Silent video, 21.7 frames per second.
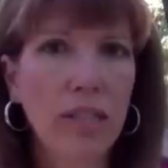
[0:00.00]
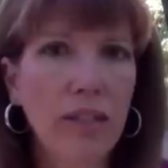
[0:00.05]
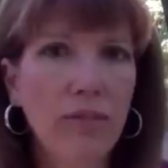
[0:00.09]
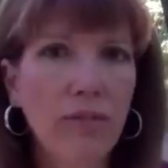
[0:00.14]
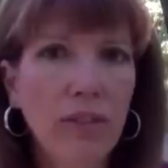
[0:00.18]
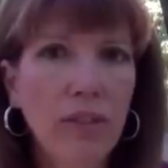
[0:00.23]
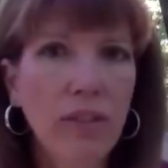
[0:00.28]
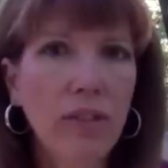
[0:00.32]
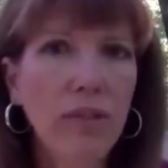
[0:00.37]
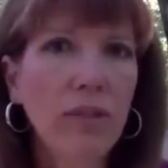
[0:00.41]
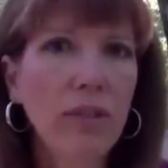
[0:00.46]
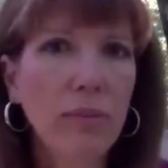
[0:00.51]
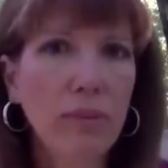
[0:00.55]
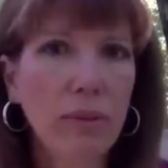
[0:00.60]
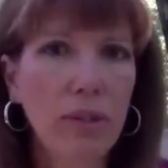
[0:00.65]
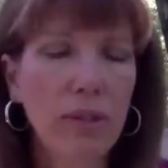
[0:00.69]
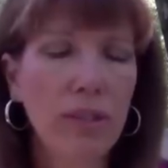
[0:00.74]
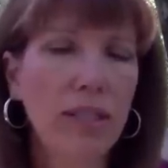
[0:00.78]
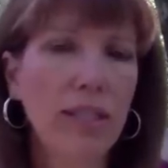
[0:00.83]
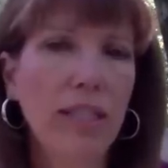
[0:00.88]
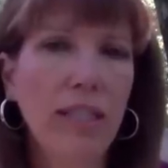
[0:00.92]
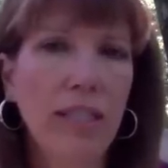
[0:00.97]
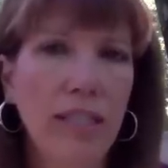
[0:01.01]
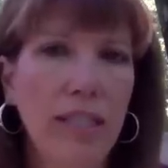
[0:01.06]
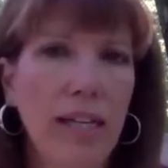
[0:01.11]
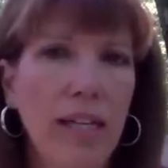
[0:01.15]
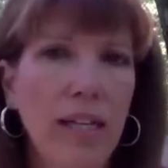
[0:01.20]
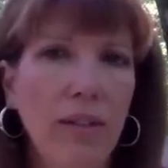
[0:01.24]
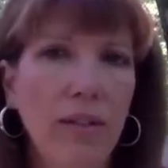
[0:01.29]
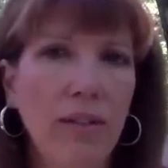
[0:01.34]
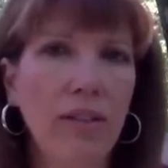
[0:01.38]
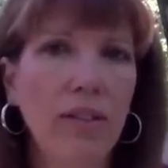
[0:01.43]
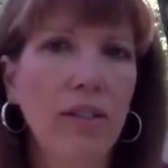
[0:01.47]
have to do is when you sit
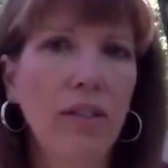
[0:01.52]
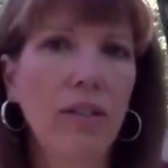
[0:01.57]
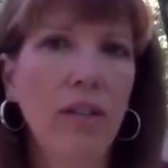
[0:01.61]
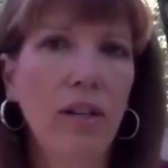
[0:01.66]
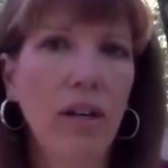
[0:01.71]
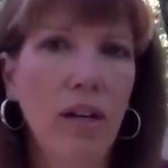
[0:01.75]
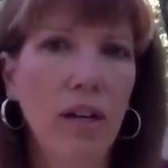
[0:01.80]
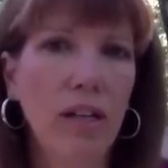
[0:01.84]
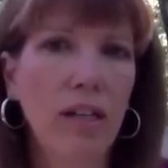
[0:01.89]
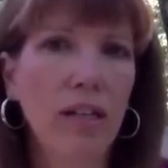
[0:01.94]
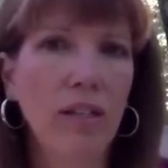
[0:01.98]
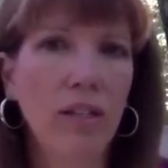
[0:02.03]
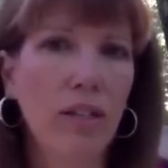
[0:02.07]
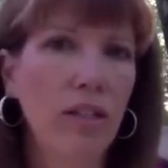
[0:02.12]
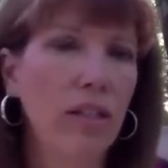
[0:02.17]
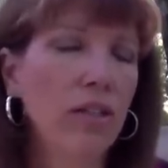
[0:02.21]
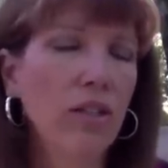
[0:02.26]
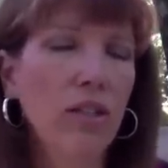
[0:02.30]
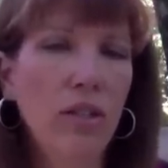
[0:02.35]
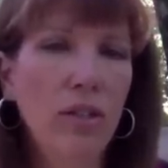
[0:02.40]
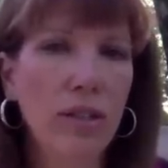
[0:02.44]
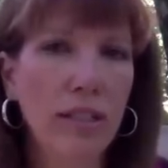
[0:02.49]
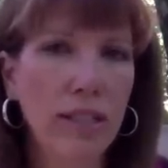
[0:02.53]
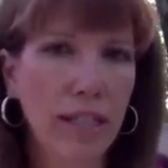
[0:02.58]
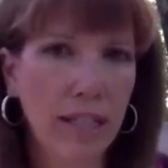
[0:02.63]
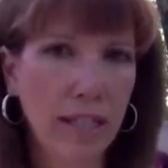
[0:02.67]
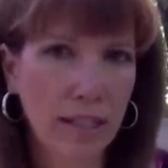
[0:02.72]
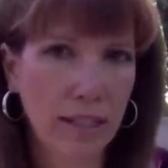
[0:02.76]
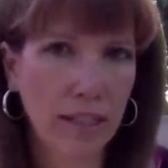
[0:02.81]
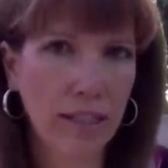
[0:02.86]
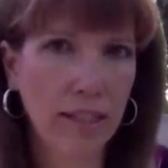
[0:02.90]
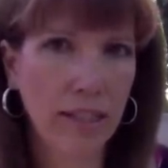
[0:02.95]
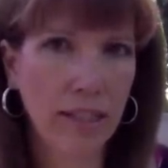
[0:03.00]
down to your
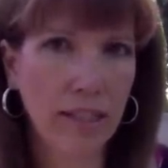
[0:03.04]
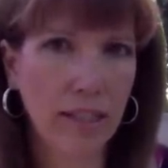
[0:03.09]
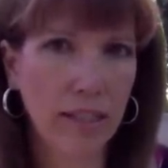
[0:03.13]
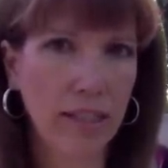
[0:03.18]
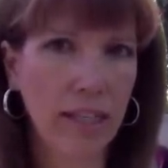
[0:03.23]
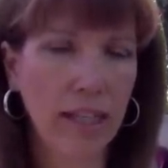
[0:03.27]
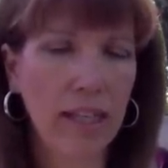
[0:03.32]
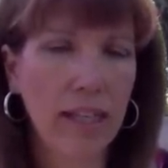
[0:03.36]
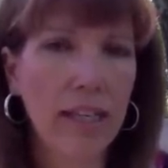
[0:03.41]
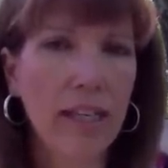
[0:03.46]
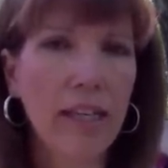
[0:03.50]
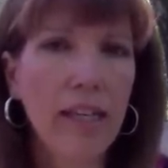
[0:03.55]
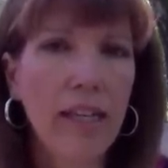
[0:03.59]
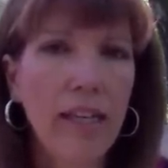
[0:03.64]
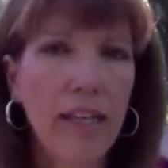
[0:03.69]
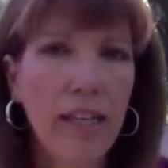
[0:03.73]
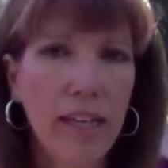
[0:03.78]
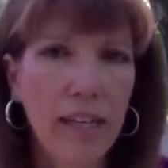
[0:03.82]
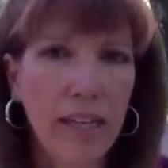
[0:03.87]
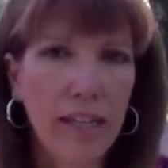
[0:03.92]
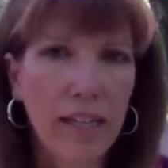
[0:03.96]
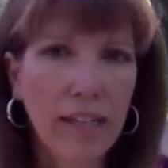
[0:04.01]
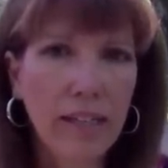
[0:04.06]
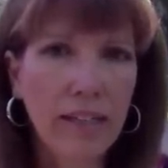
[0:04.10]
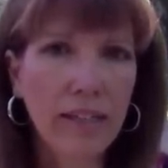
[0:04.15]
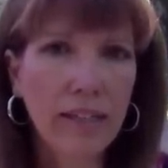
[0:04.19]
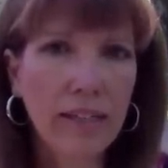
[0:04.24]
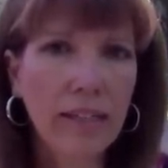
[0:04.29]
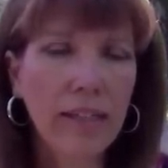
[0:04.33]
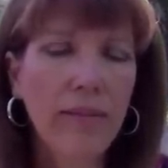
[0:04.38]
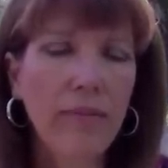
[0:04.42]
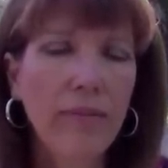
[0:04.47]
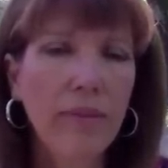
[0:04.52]
desk the next day,
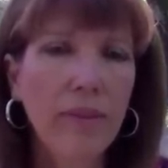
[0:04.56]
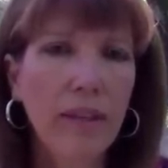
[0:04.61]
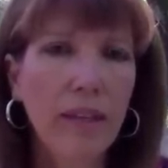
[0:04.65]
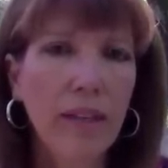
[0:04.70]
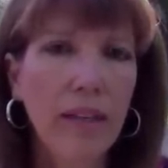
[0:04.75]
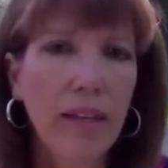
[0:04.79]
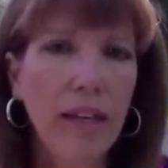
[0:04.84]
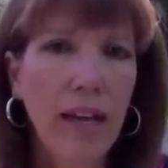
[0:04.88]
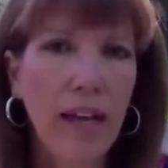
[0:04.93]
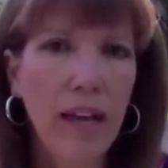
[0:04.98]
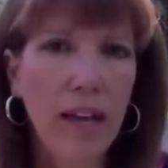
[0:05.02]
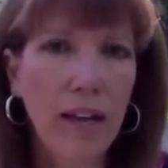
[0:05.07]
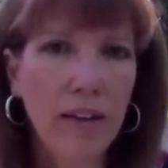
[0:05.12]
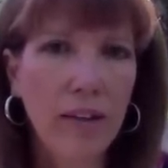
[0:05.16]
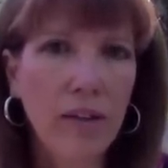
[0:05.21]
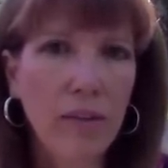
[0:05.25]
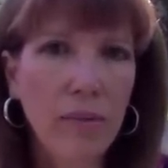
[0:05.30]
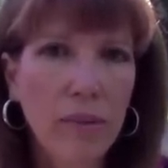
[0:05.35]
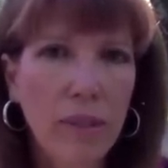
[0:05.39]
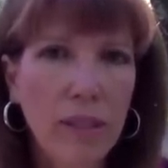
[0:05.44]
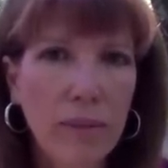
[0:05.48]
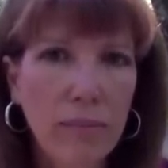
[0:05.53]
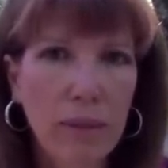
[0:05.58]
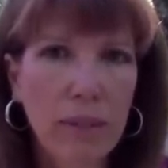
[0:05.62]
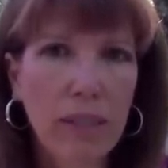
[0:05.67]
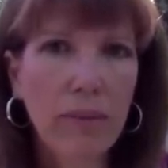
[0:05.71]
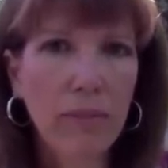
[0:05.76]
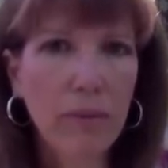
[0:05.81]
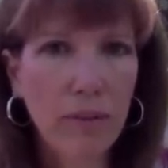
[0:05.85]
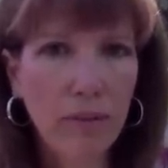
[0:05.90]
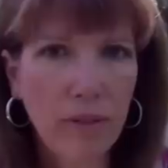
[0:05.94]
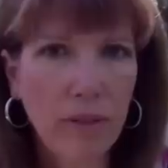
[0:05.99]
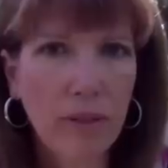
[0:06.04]
is you would just pick
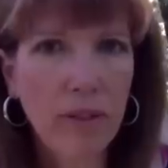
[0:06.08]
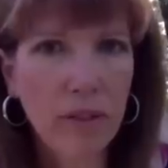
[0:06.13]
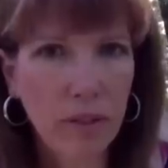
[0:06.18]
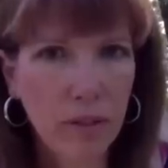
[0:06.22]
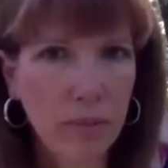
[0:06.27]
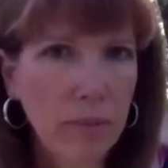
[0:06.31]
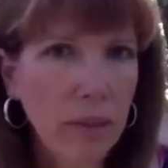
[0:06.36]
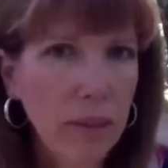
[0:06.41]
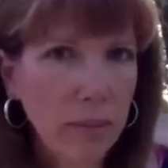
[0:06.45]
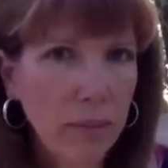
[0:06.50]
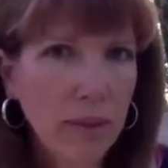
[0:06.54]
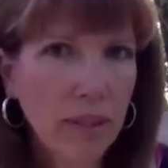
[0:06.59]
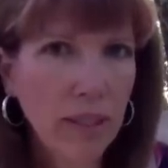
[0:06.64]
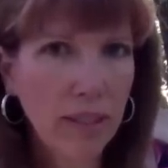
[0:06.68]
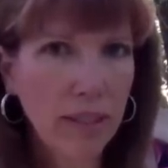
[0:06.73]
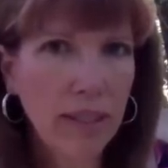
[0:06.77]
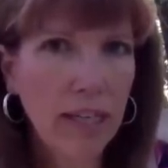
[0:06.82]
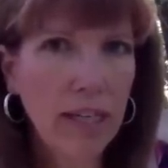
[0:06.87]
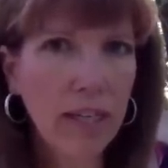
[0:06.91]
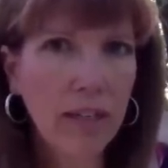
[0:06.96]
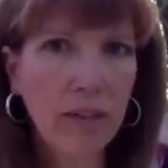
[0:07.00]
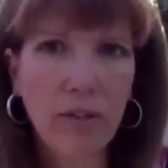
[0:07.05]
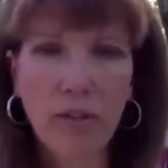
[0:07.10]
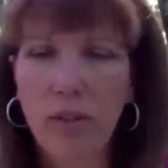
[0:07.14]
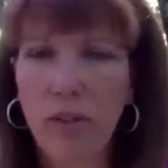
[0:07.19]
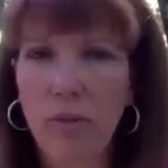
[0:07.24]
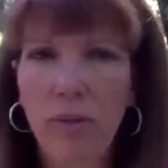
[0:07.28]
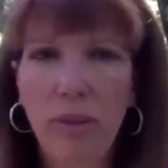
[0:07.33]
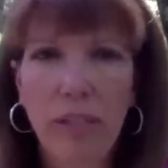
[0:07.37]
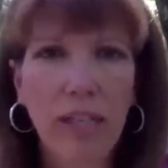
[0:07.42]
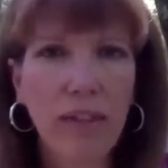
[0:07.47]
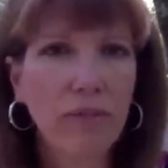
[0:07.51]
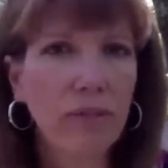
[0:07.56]
up the phone. You'll be able to dial those. You
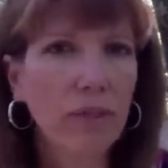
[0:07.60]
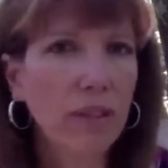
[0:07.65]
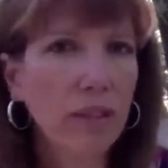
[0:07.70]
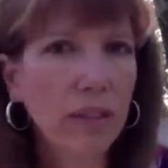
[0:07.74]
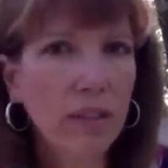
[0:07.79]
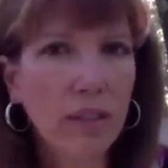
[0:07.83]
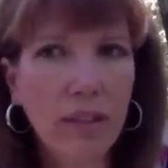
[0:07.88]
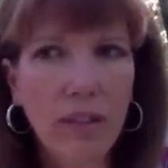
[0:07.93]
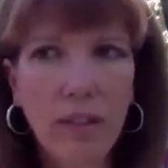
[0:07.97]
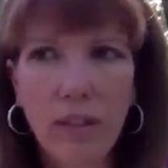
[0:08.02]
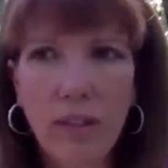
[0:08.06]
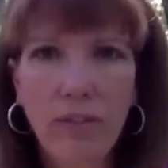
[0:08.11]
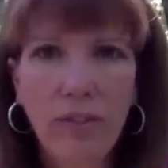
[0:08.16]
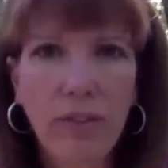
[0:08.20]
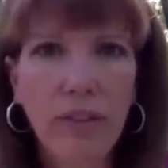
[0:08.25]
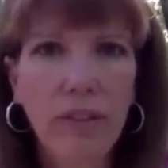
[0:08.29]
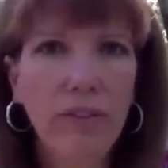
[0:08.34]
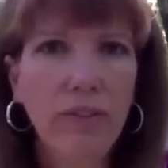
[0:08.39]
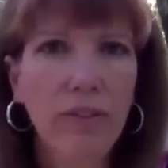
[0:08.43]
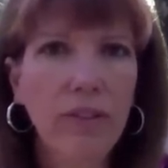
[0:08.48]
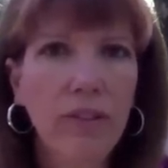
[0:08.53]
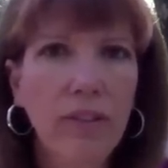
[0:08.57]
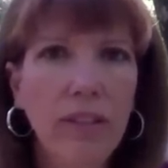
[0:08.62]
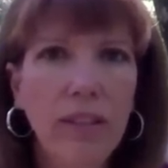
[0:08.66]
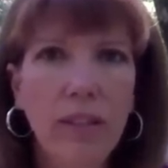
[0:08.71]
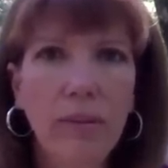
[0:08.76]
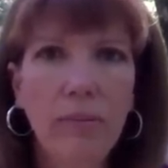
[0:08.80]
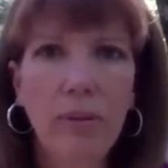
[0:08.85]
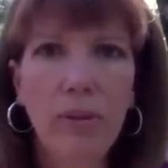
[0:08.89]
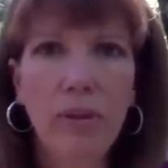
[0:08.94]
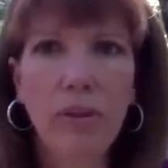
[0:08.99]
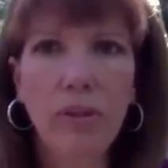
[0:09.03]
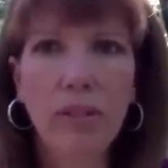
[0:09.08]
won't have to look for the phone
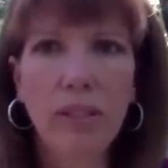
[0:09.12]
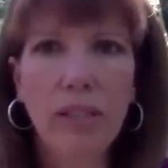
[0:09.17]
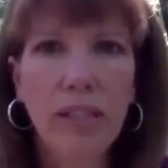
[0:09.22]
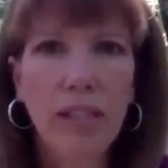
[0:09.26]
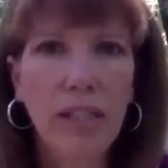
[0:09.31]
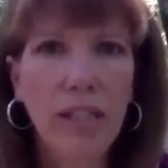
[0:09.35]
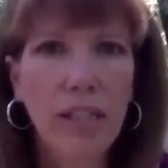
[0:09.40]
numbers.